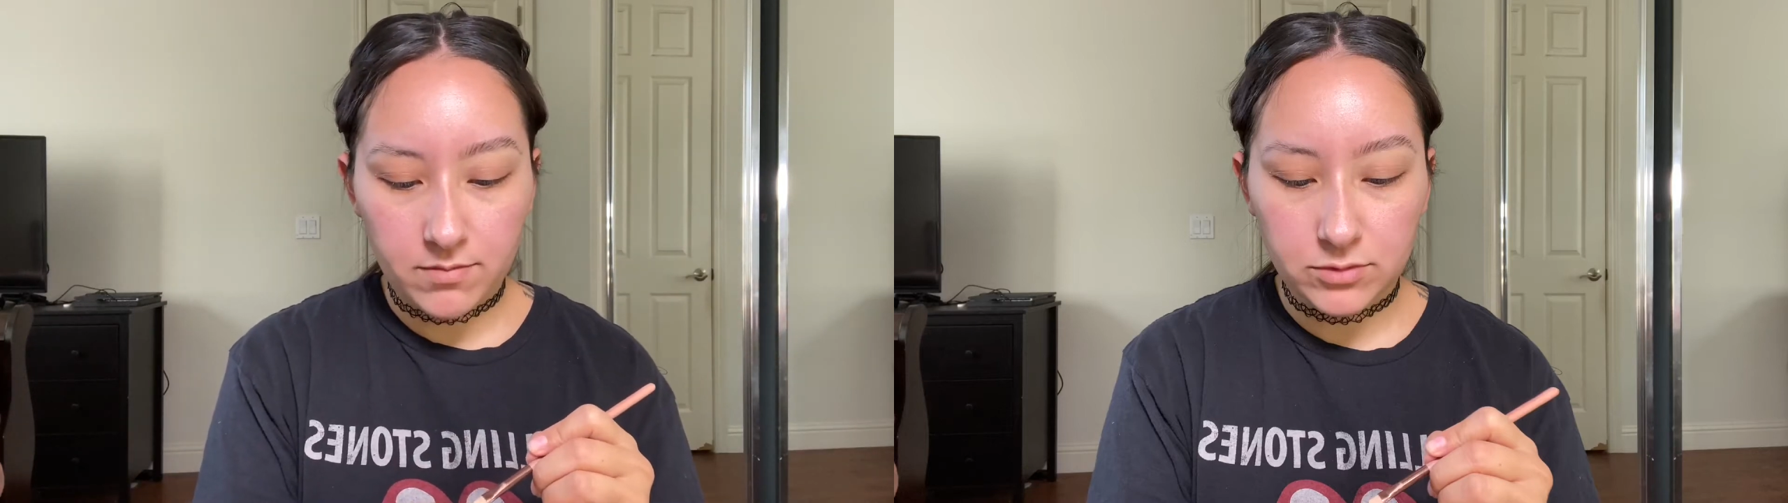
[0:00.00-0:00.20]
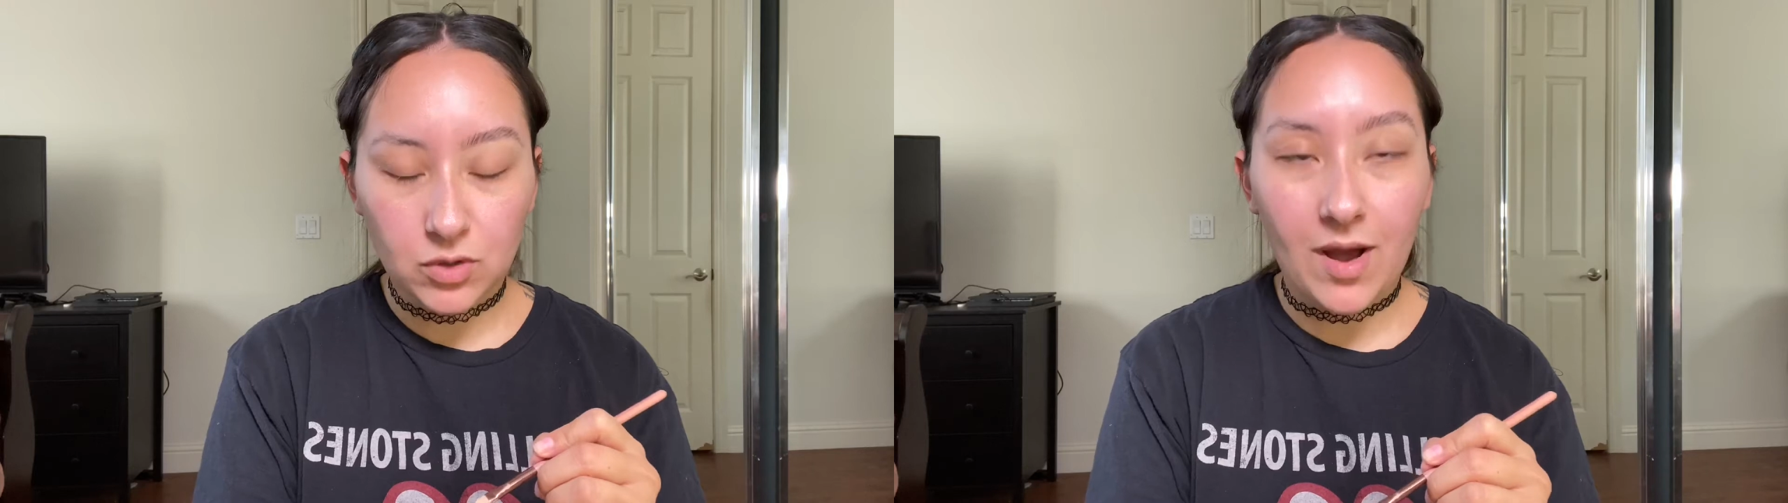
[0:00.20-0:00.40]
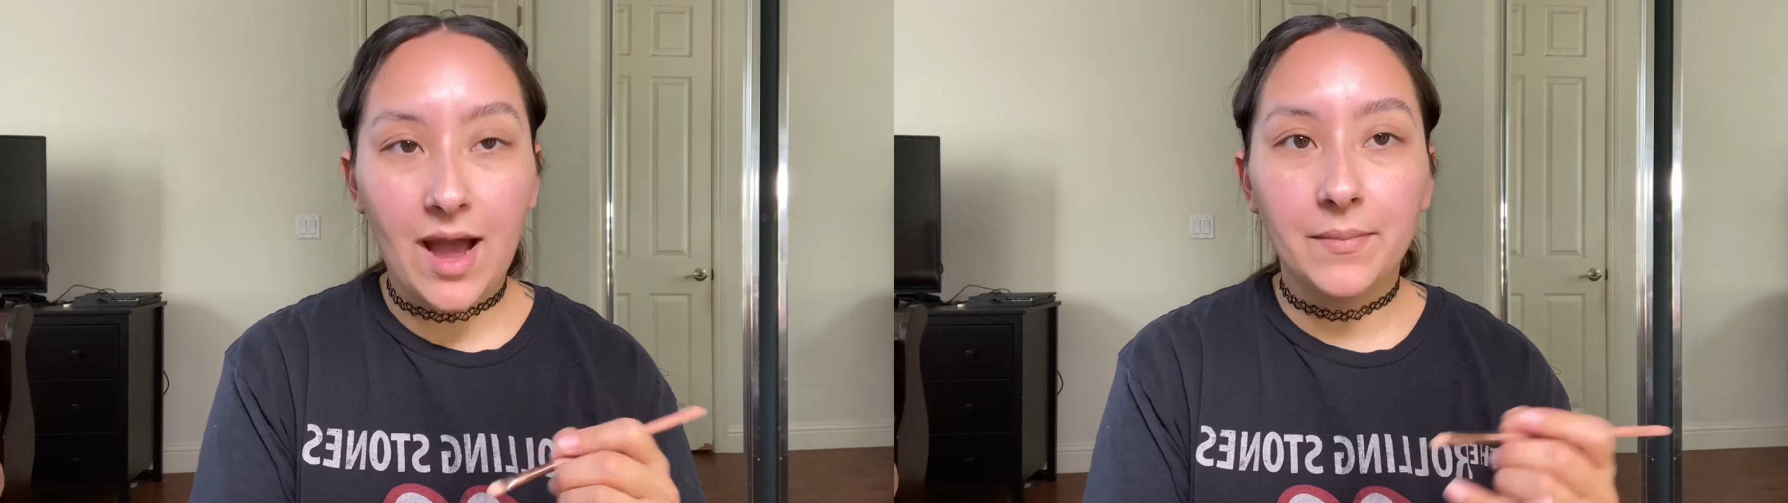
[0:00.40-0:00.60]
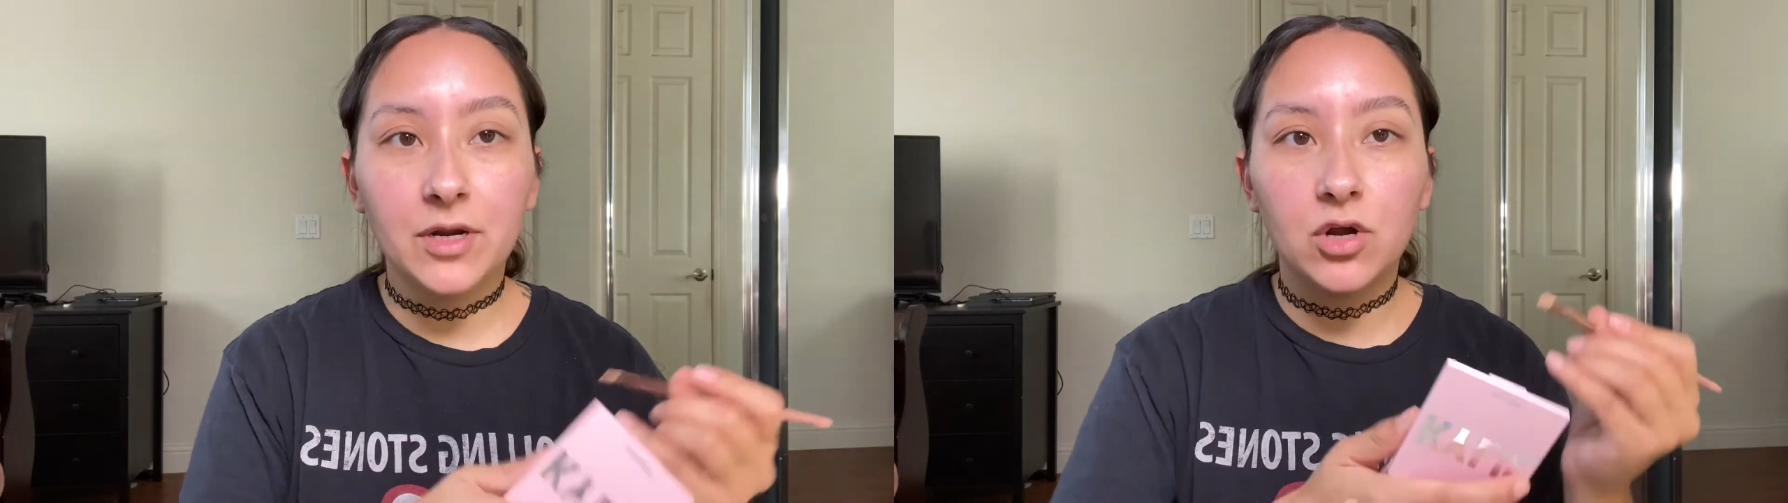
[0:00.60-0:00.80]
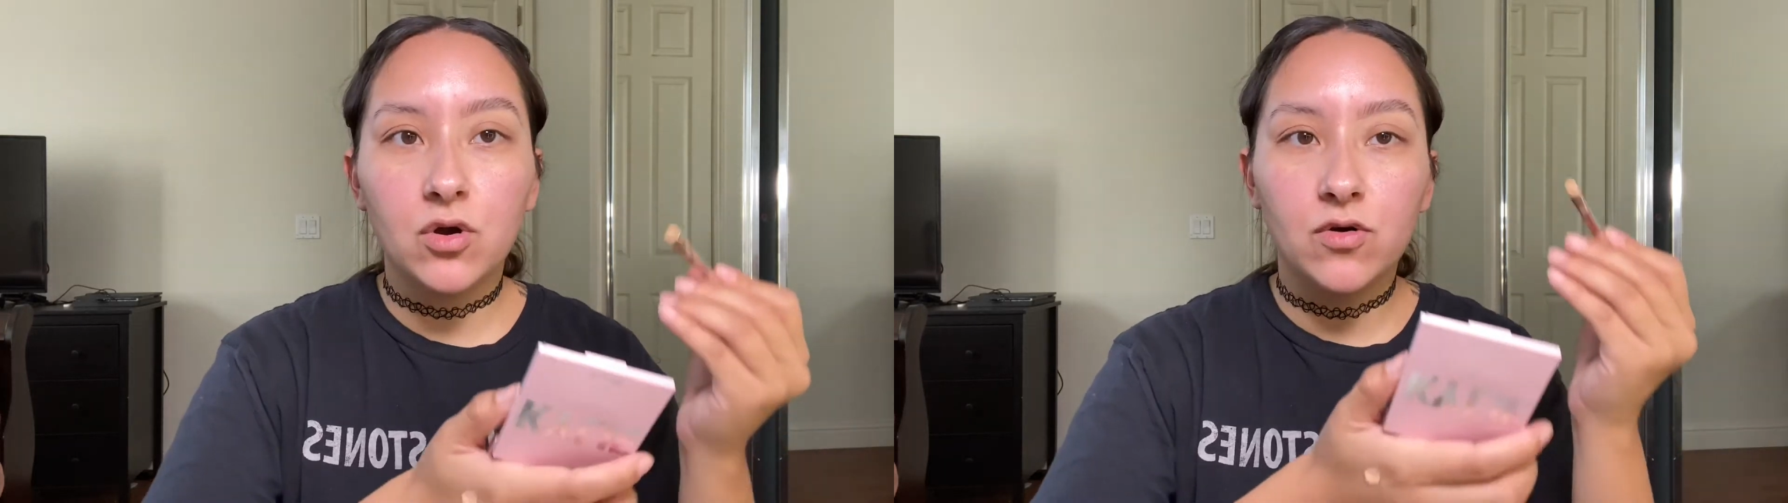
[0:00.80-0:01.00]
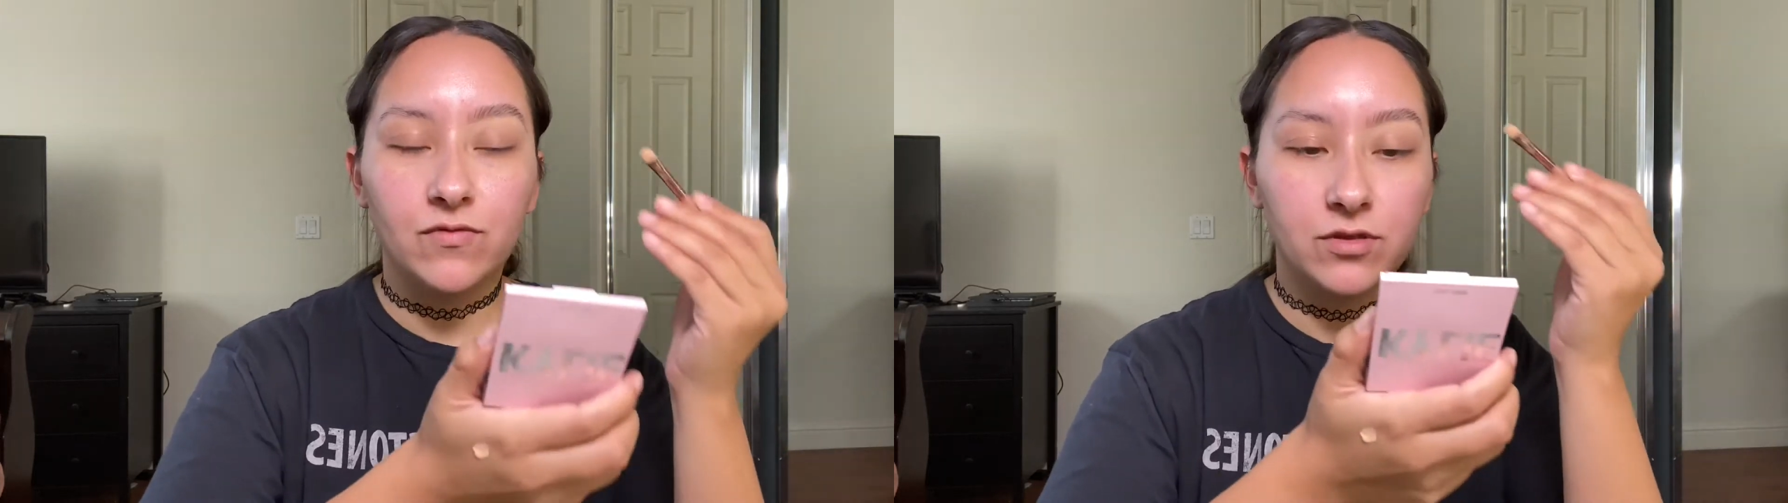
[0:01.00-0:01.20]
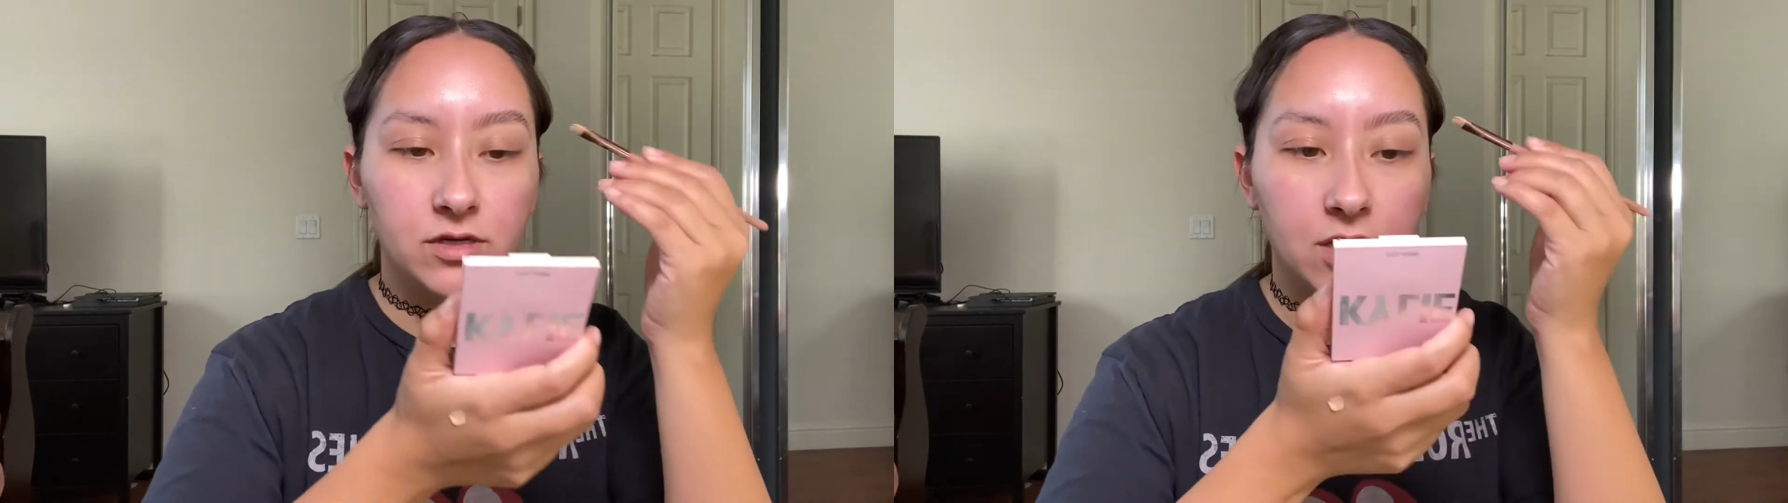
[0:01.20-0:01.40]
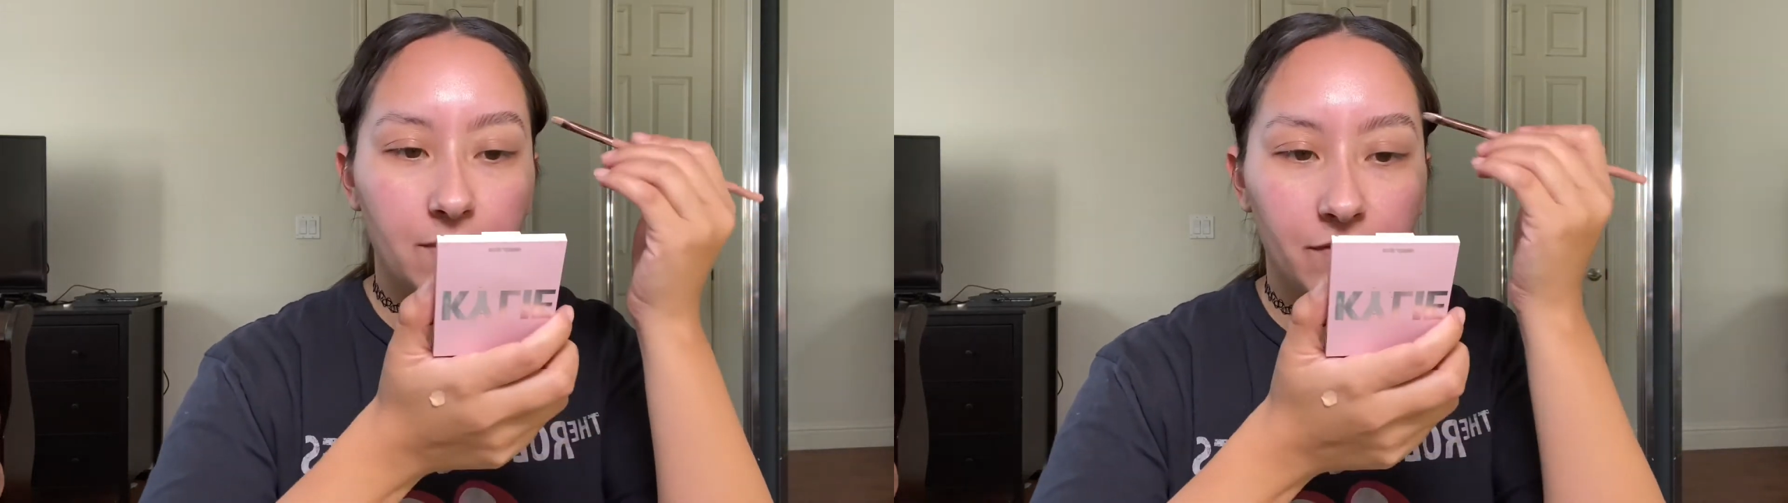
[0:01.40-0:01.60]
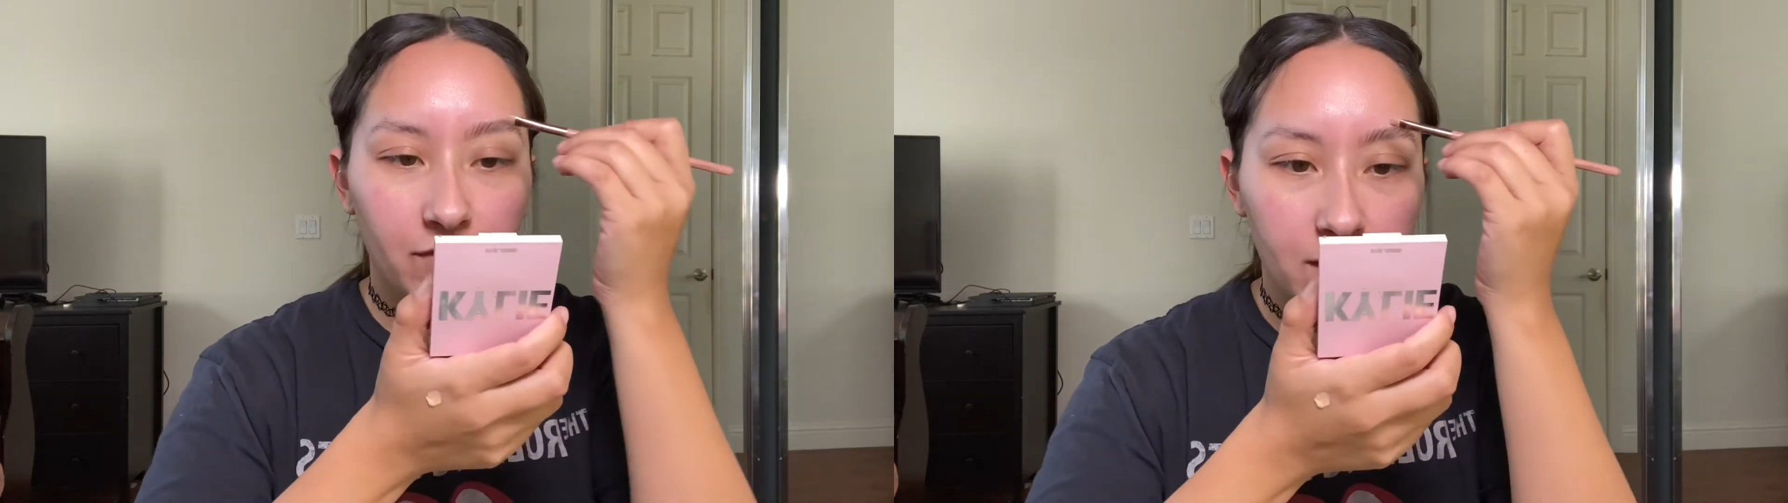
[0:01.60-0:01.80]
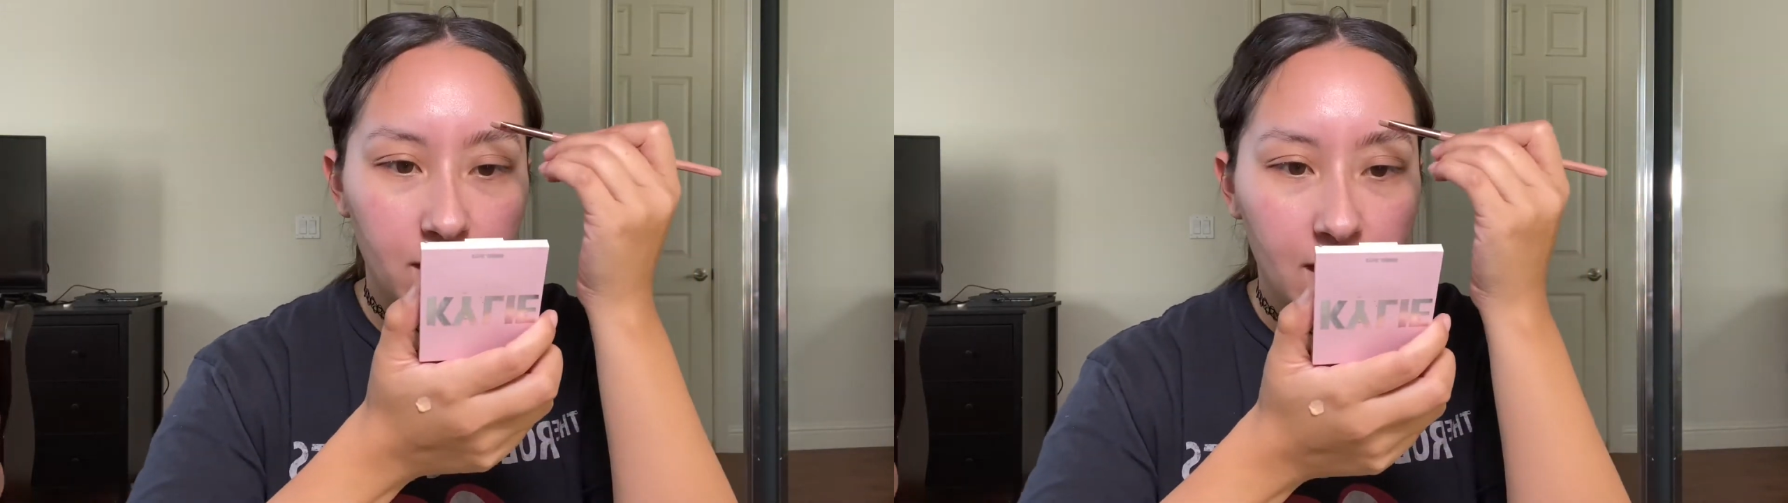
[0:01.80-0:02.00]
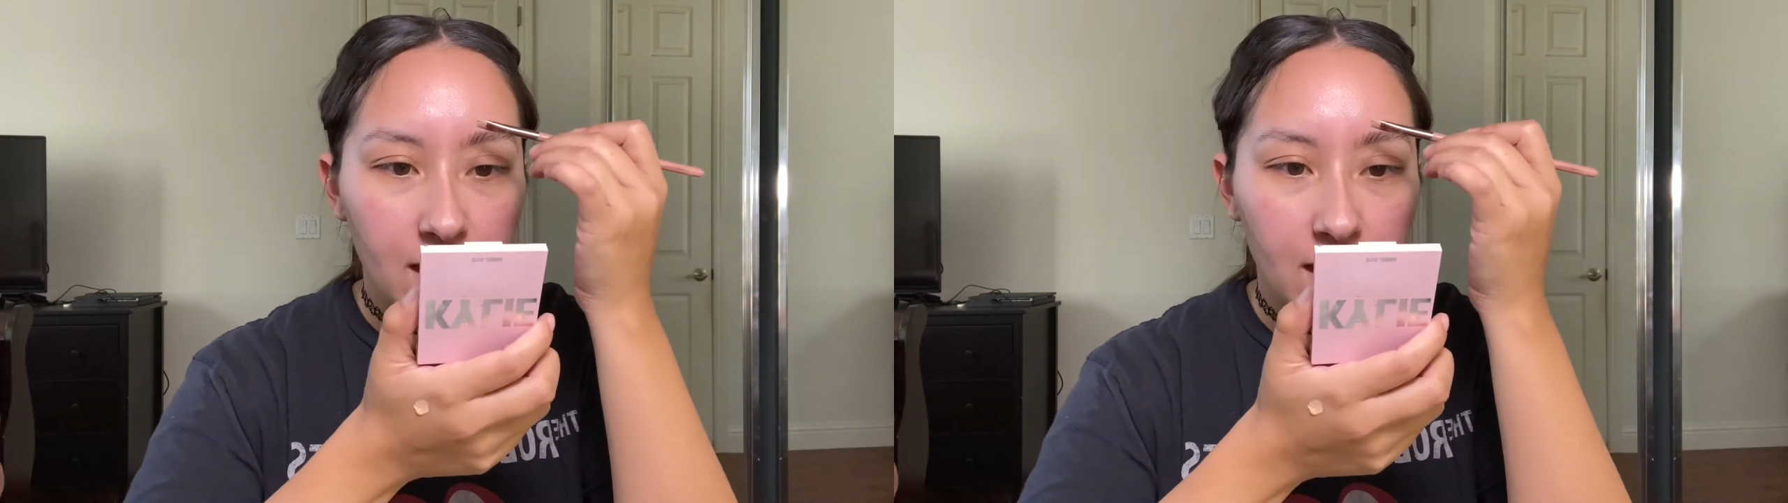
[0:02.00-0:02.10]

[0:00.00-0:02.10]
So I'm gonna go over the top of it.